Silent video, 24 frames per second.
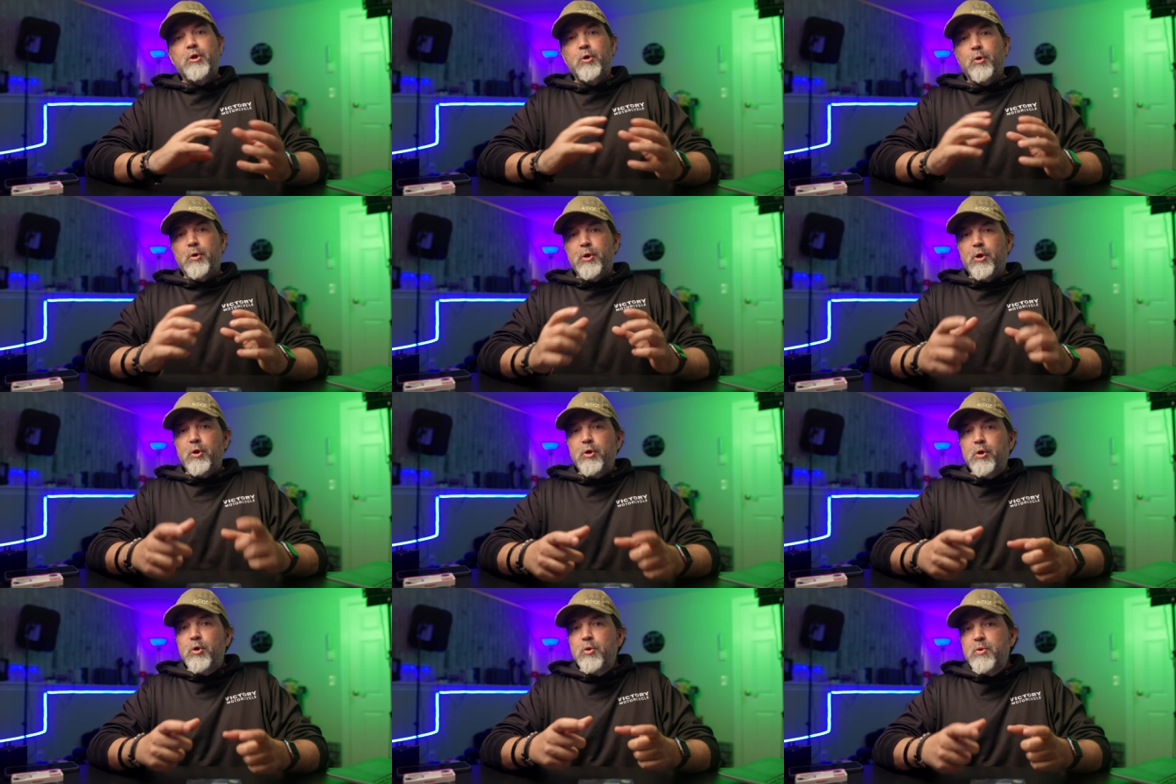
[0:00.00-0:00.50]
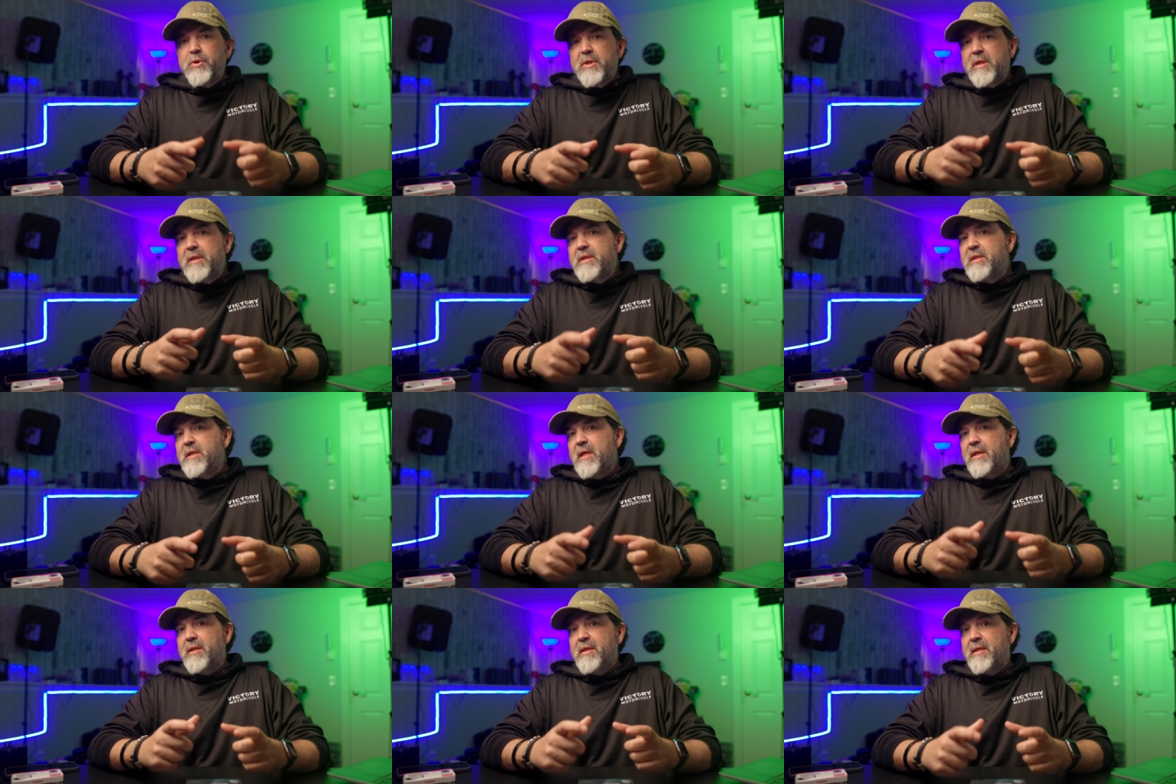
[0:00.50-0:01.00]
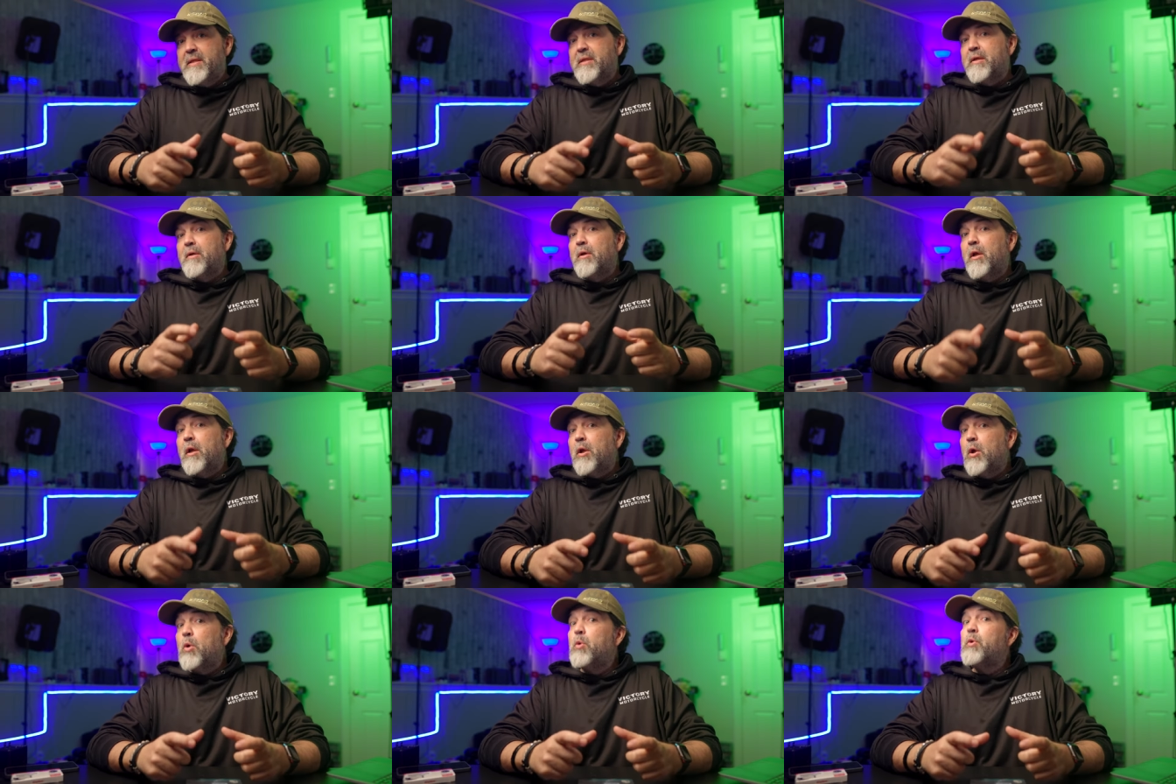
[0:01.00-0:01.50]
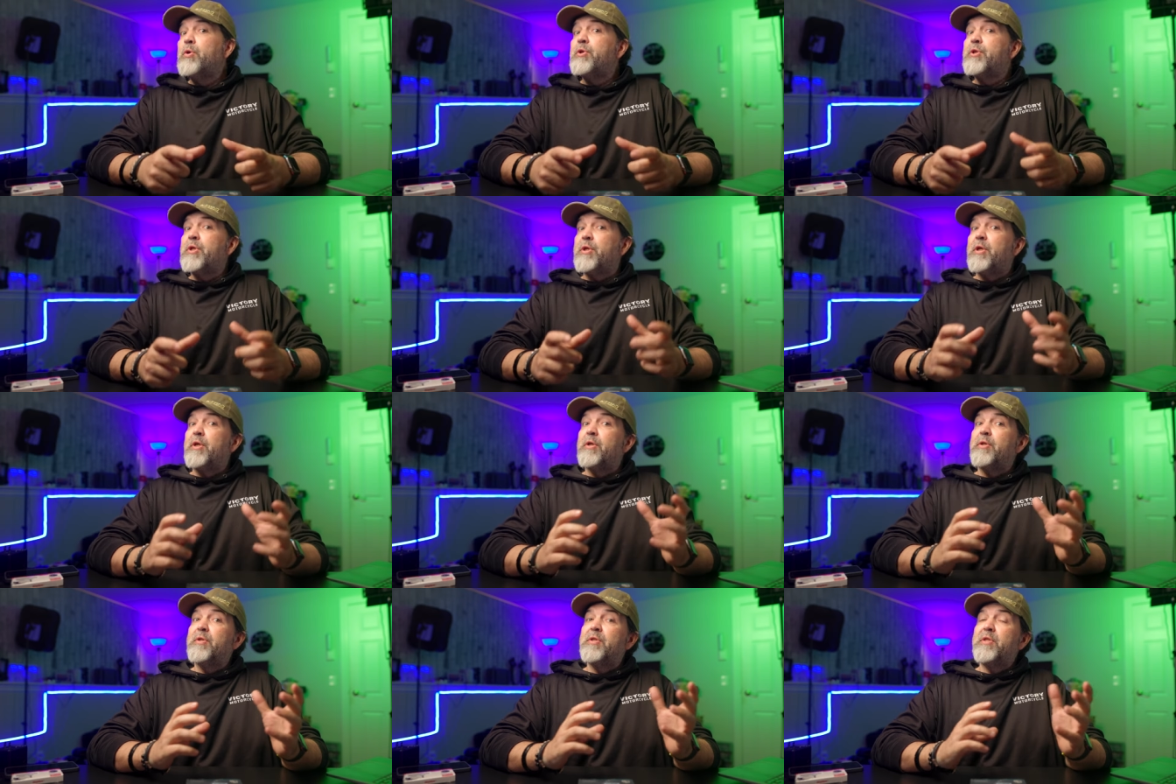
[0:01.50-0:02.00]
You know, you usually see these
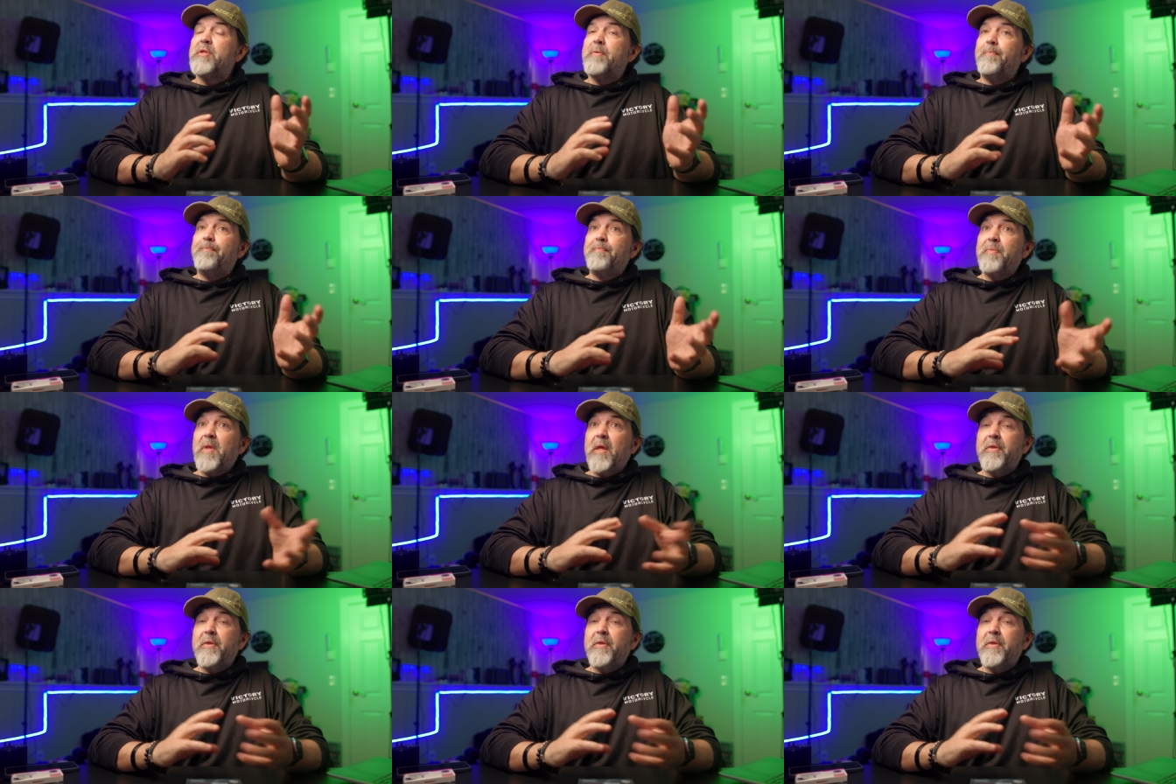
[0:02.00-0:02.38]
enclosures,